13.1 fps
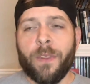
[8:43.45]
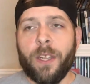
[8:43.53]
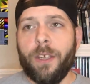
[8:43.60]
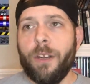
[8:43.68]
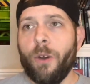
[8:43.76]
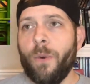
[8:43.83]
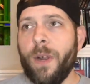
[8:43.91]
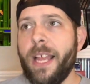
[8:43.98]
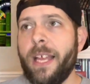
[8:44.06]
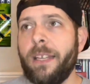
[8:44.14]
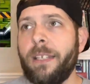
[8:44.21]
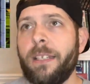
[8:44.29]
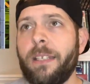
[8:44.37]

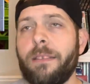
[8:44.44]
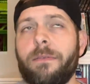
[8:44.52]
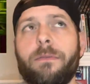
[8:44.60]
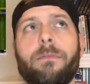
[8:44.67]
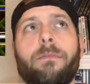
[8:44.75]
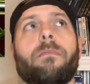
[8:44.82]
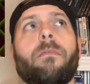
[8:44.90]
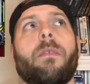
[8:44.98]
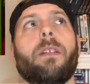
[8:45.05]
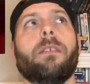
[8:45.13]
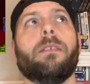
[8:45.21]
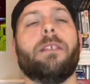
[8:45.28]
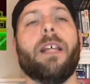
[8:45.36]
in
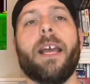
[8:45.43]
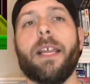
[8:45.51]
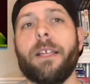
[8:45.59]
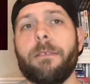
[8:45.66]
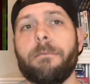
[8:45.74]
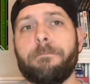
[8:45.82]
say